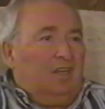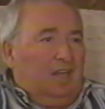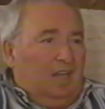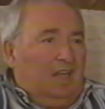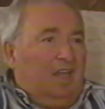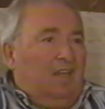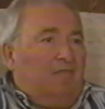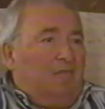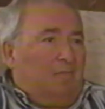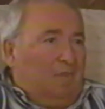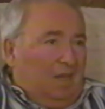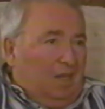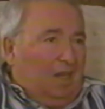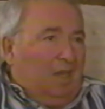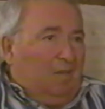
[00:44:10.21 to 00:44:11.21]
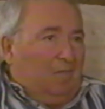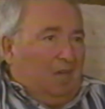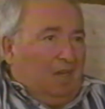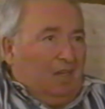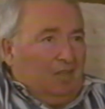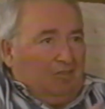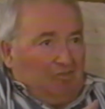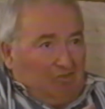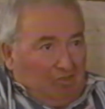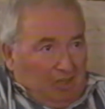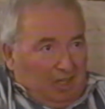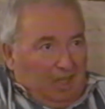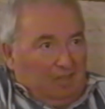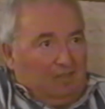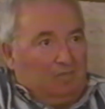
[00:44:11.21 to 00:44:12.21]
And I gave him my name and address in
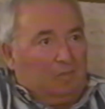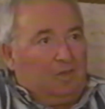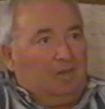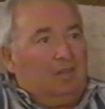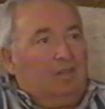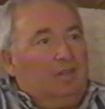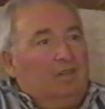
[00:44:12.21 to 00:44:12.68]
Landsberg.